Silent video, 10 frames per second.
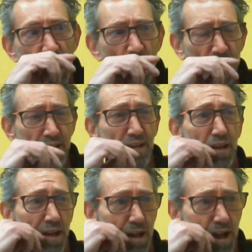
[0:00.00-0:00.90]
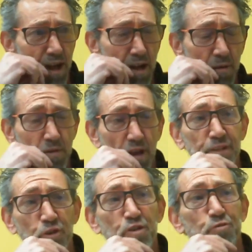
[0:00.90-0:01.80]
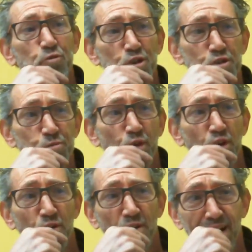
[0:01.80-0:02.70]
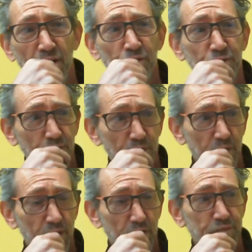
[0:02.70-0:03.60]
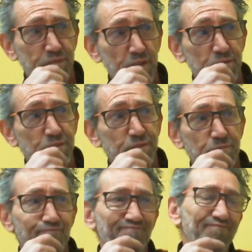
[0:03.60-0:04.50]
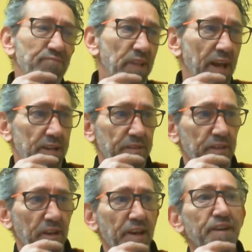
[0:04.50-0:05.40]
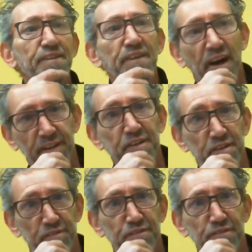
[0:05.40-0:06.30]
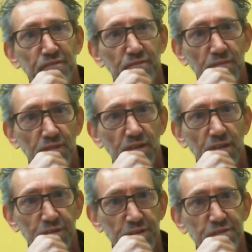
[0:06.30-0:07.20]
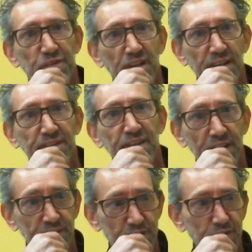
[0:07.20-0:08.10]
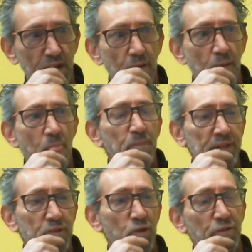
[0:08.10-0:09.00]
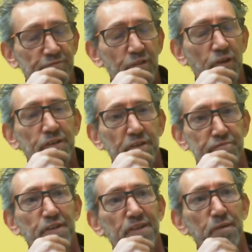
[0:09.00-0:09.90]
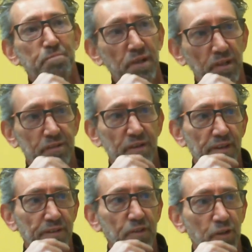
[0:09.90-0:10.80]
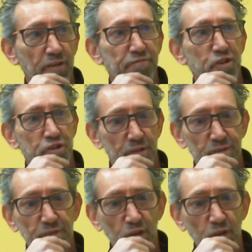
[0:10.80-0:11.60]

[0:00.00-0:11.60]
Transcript: Okay, electric scooters were around since like the late 90s, since the late 90s, but they were very differently built and not efficient.